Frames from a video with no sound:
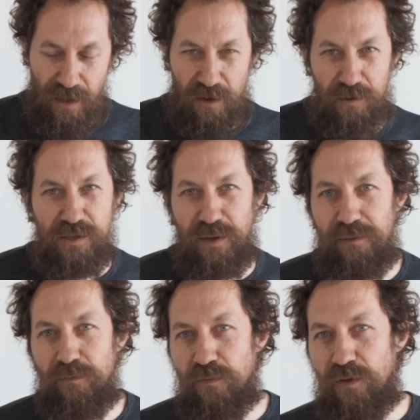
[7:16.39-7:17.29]
and also
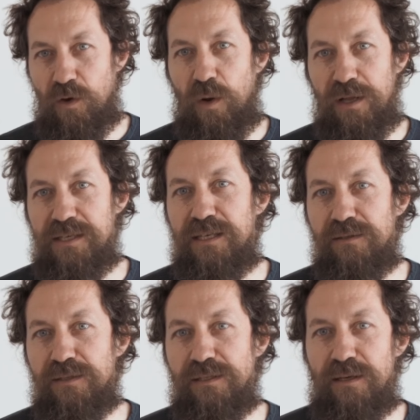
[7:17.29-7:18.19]
the quality,
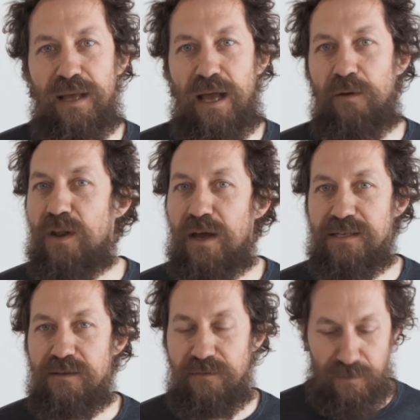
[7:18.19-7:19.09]
like how
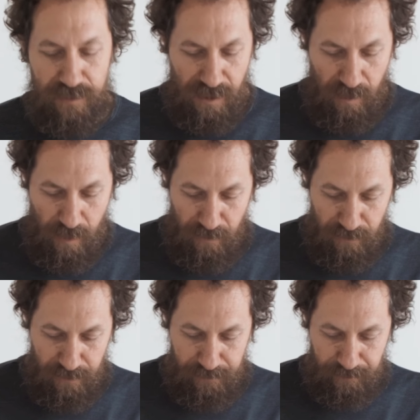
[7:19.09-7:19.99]
nice it feels in your mouth.